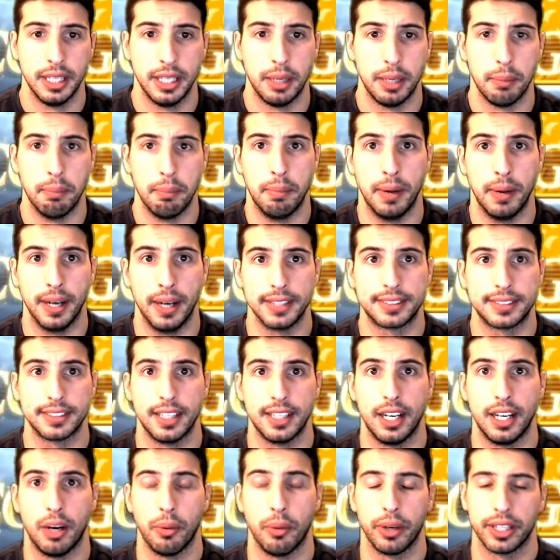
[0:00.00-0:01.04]
But
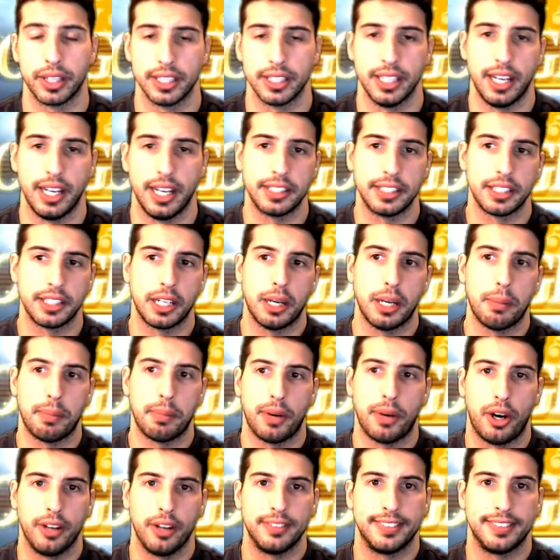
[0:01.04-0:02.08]
uh, we're gonna end it up
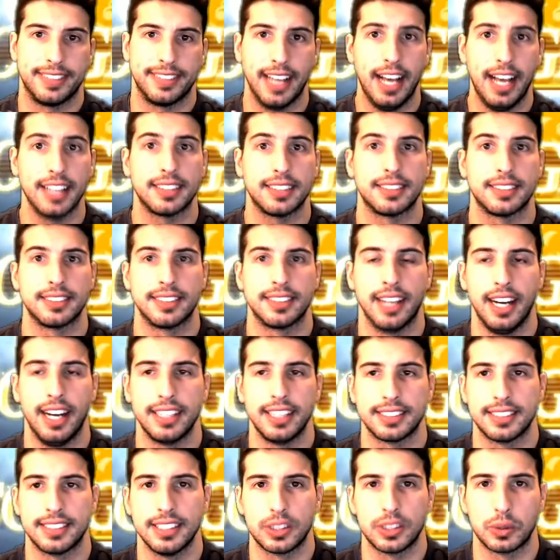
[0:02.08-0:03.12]
on that,
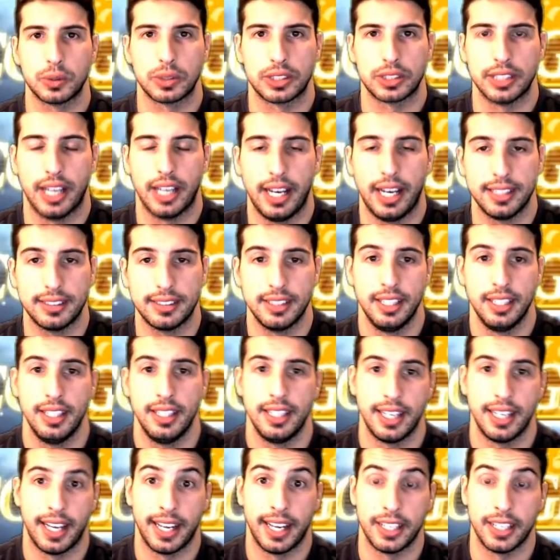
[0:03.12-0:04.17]
guys. This was not
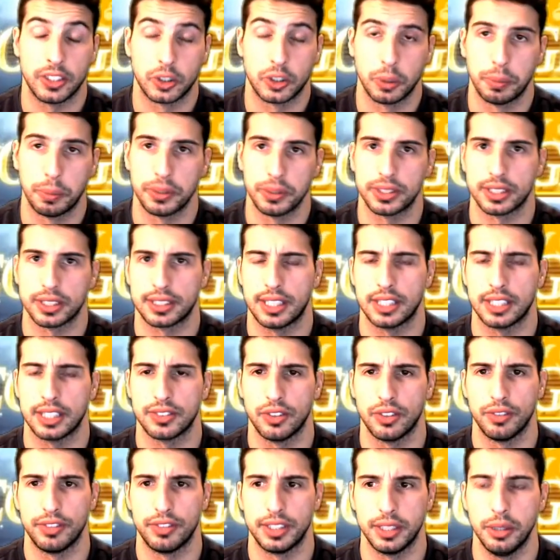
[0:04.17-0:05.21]
a super
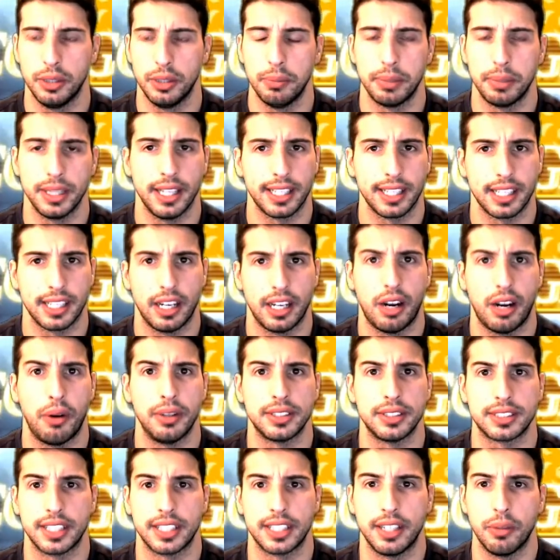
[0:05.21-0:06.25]
successful video, but like I always
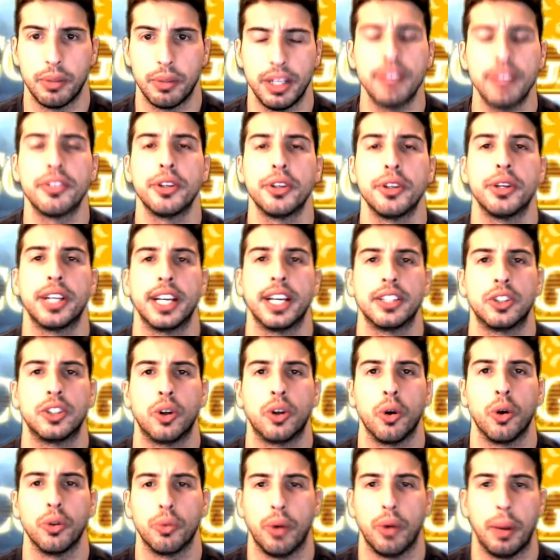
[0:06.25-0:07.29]
say, whenever you get
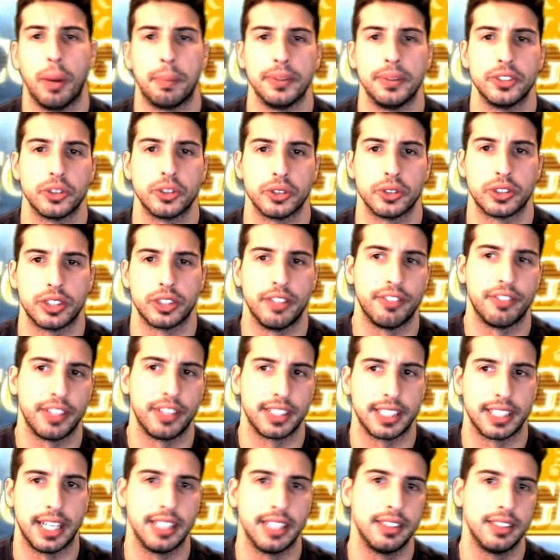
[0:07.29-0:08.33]
gold weapons or stuff like
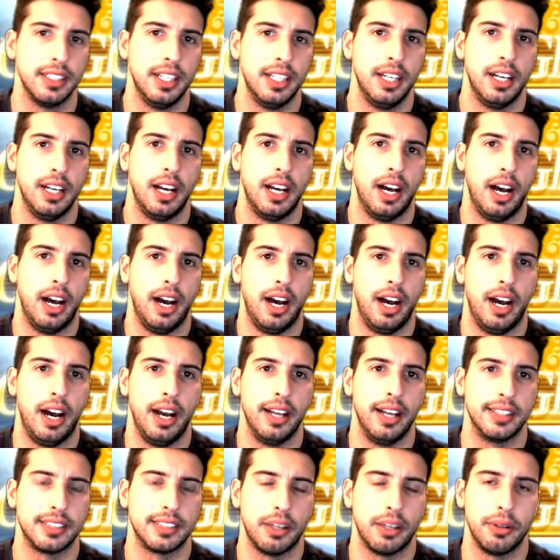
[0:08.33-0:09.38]
that, uh,
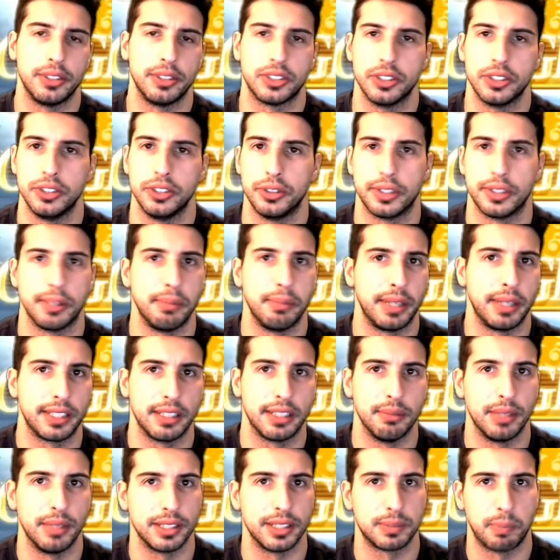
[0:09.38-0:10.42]
it's always good. You can make
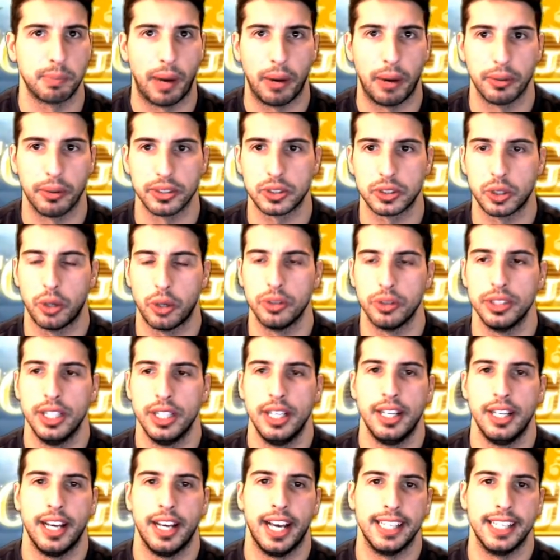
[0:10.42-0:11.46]
them as power stone,
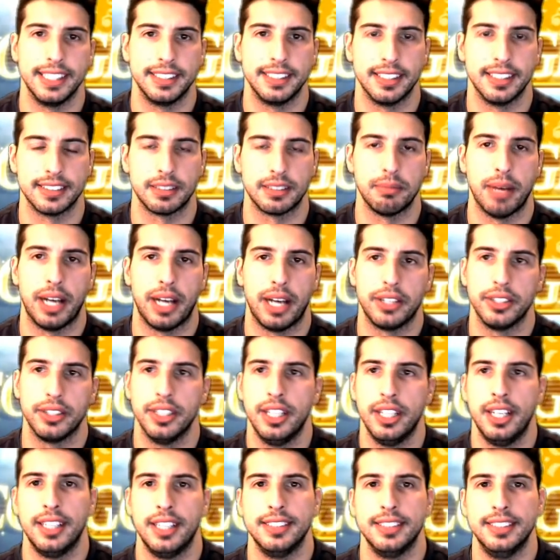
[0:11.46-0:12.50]
and it doesn't matter.
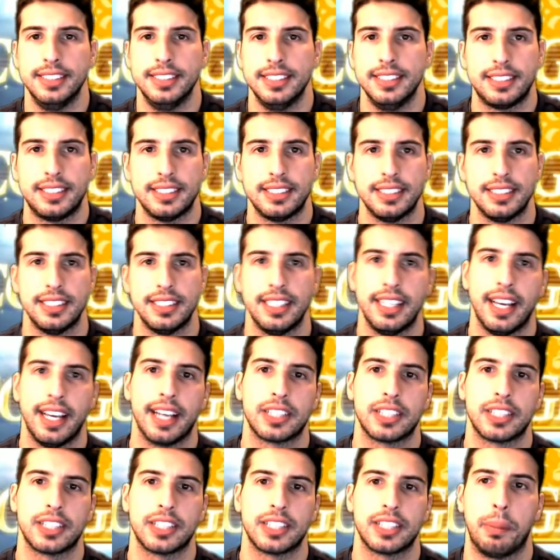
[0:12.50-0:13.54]
These
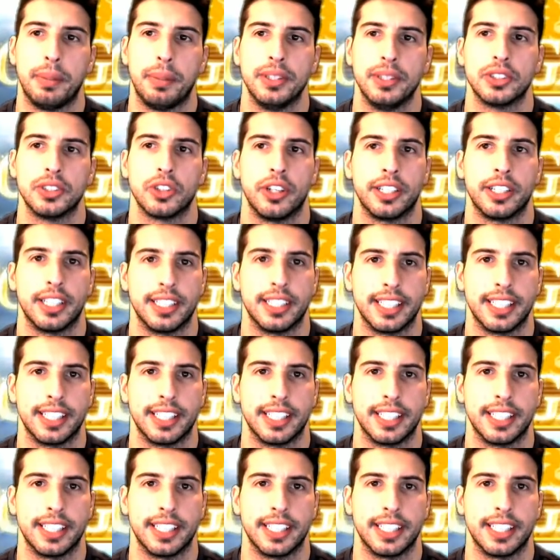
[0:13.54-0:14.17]
EX weapons are gonna get